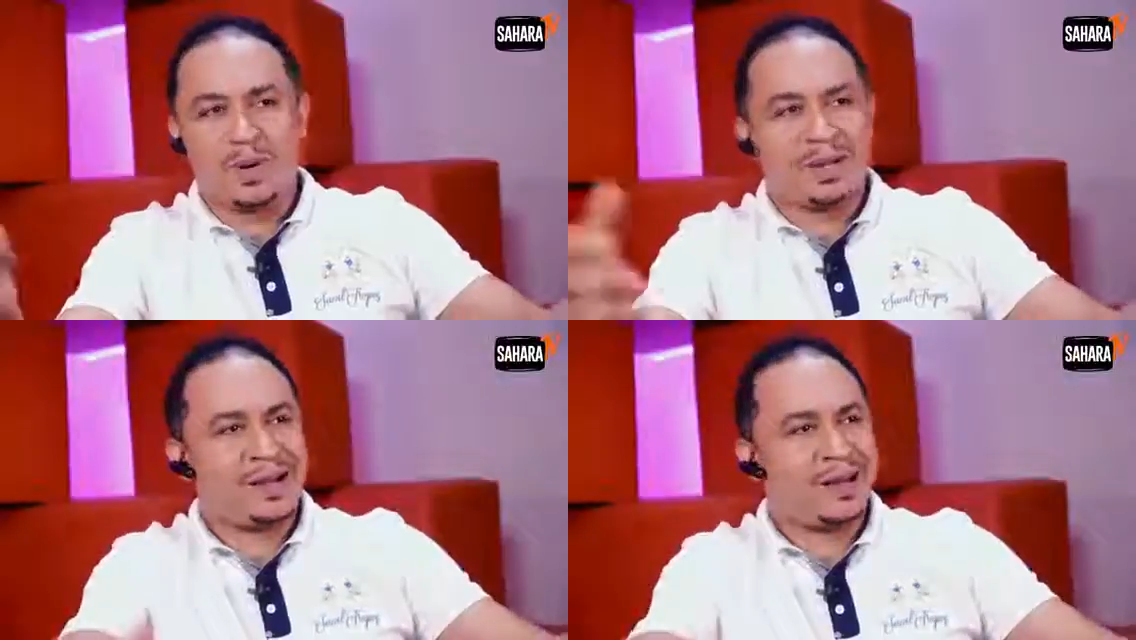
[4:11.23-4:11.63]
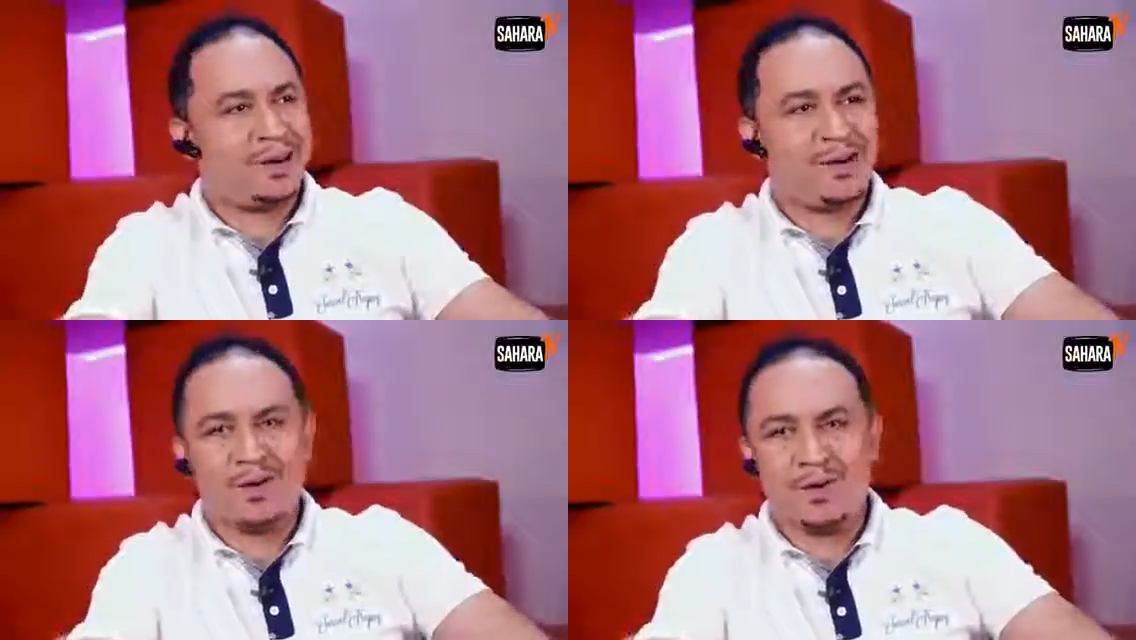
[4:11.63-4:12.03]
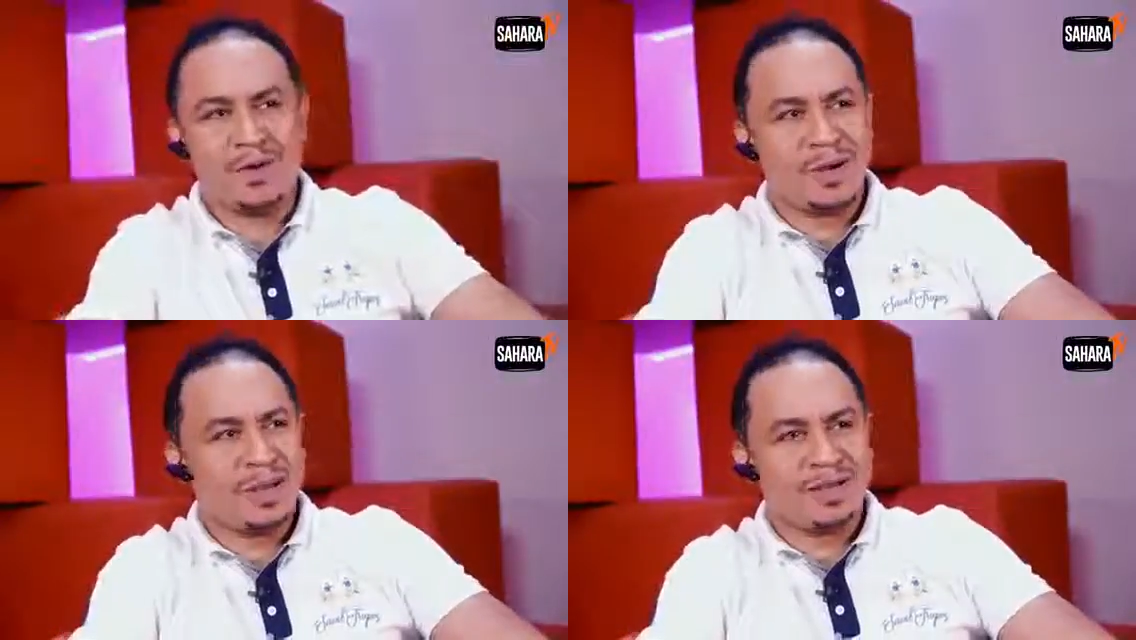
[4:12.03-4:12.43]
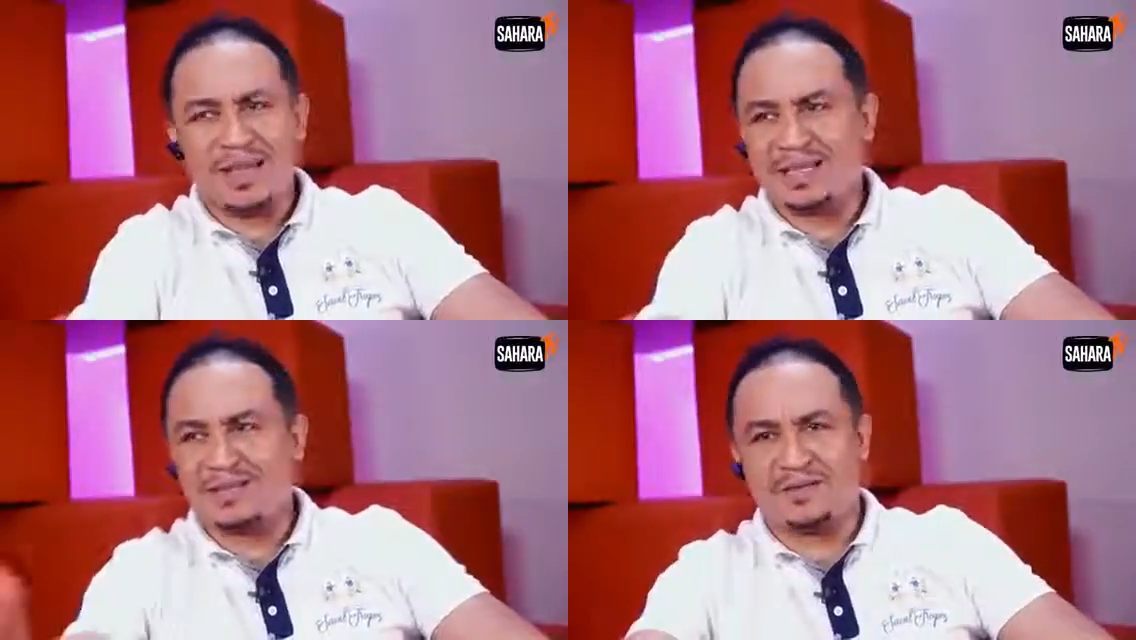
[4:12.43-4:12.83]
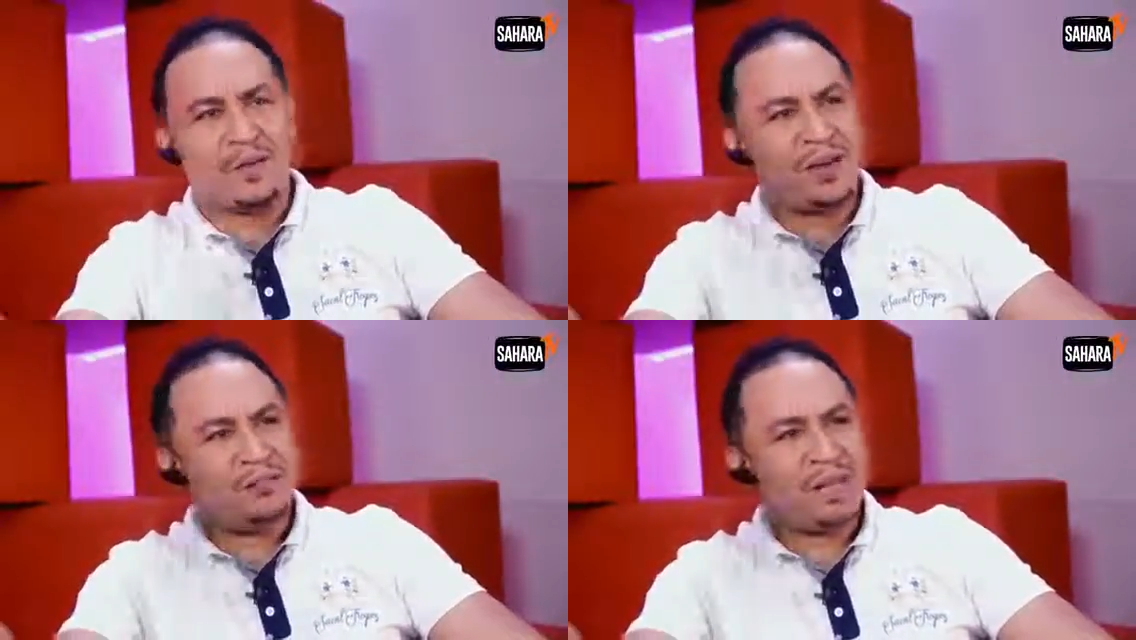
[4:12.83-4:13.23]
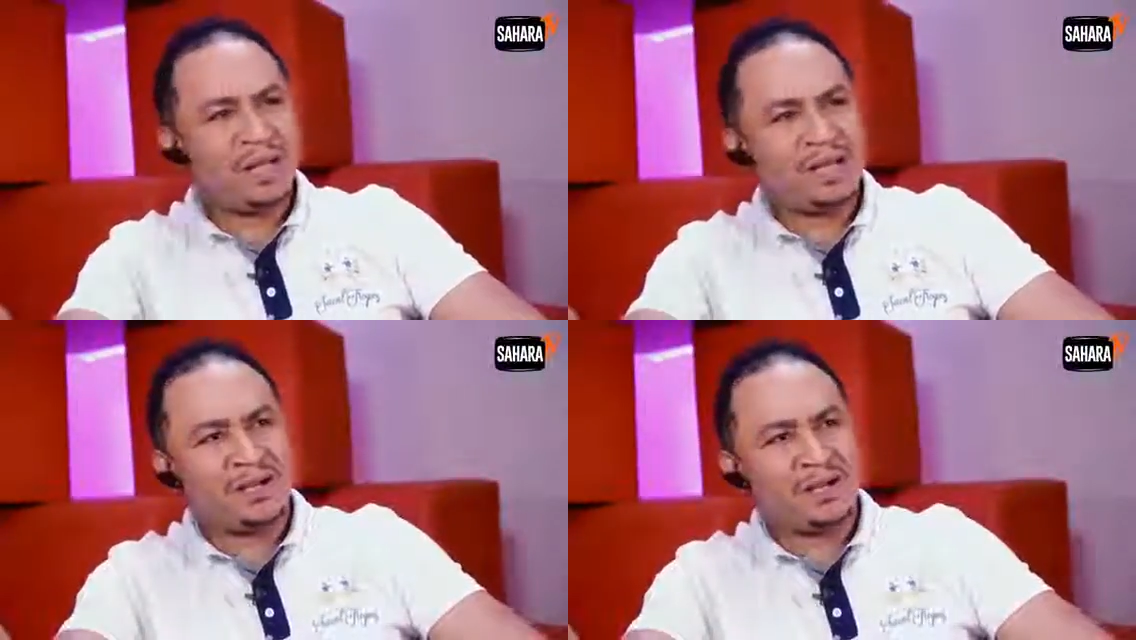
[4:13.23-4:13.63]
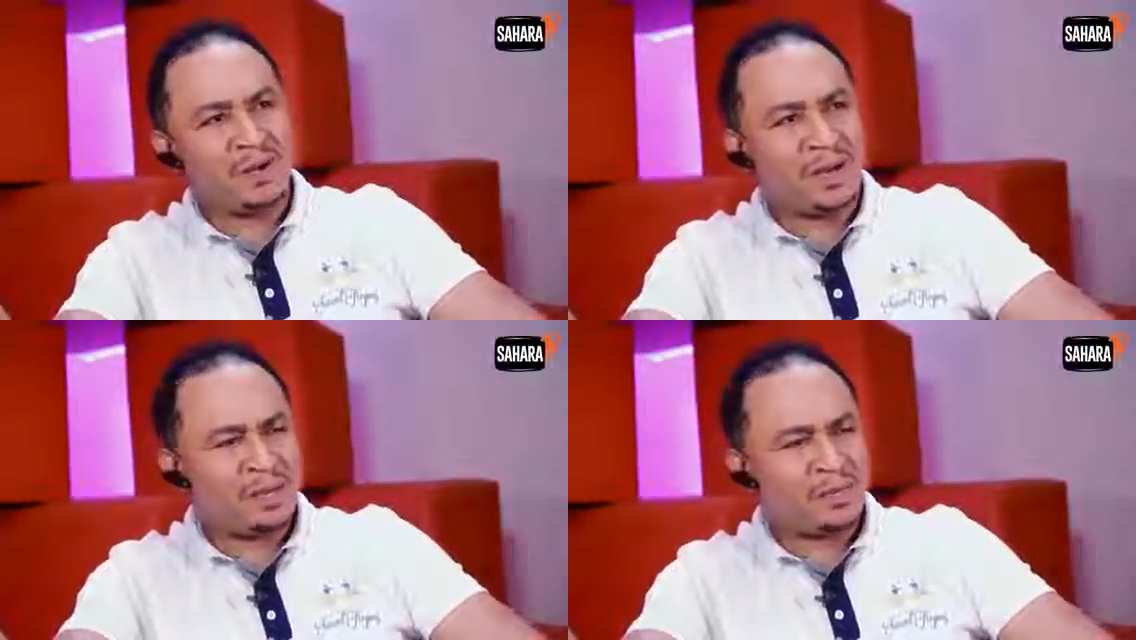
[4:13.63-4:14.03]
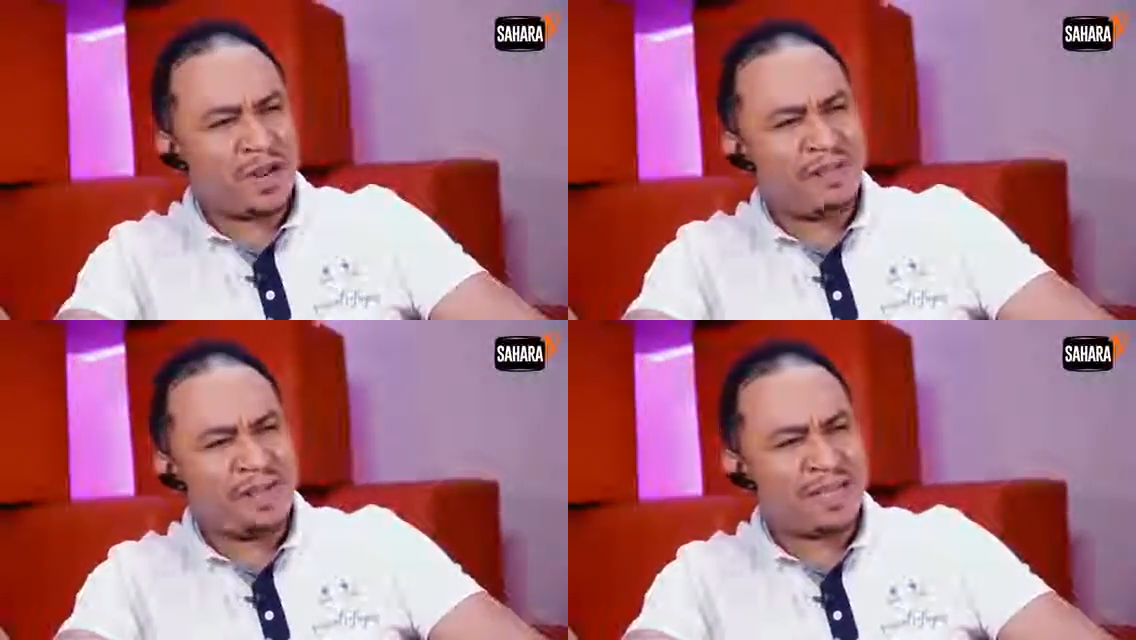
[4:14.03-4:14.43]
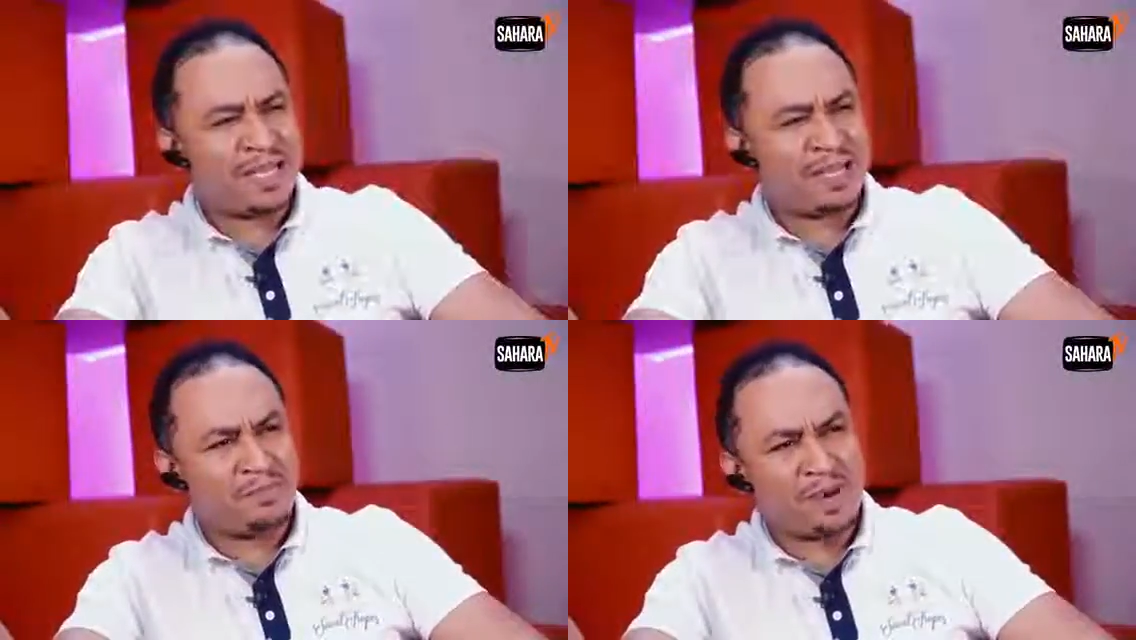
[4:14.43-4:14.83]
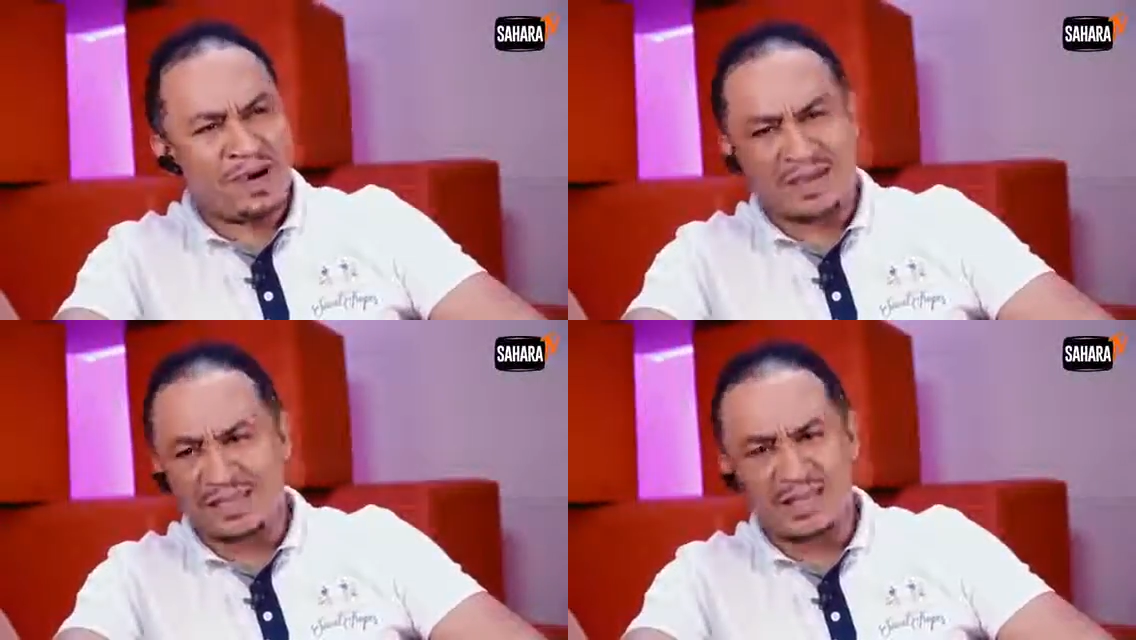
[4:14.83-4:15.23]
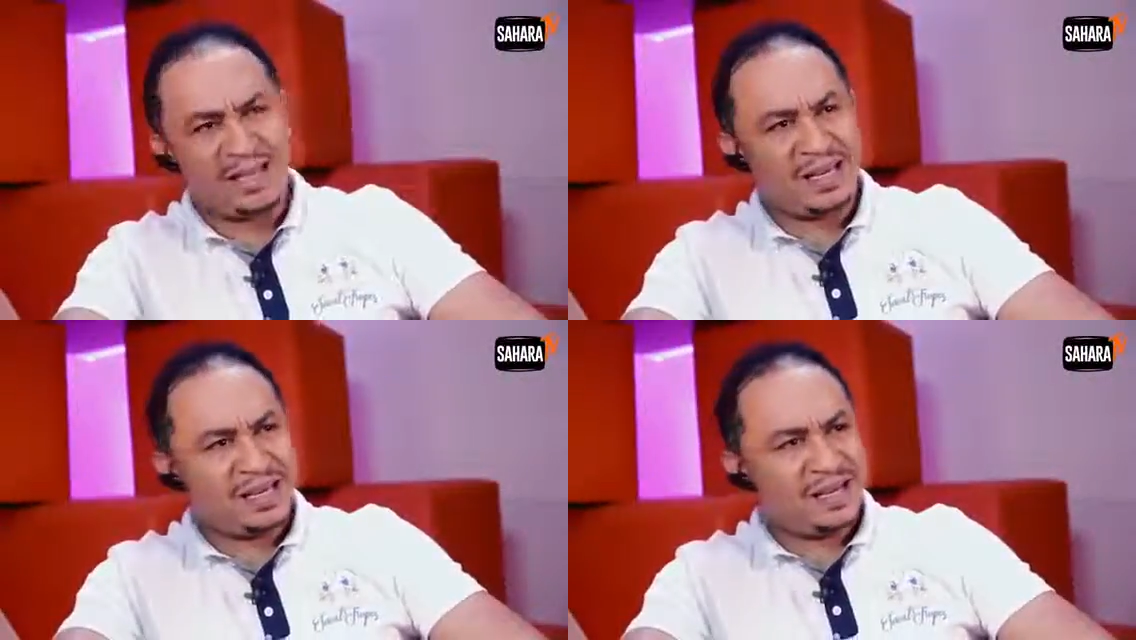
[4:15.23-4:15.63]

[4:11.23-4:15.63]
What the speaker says: But hello, there's a $40 million private jet parked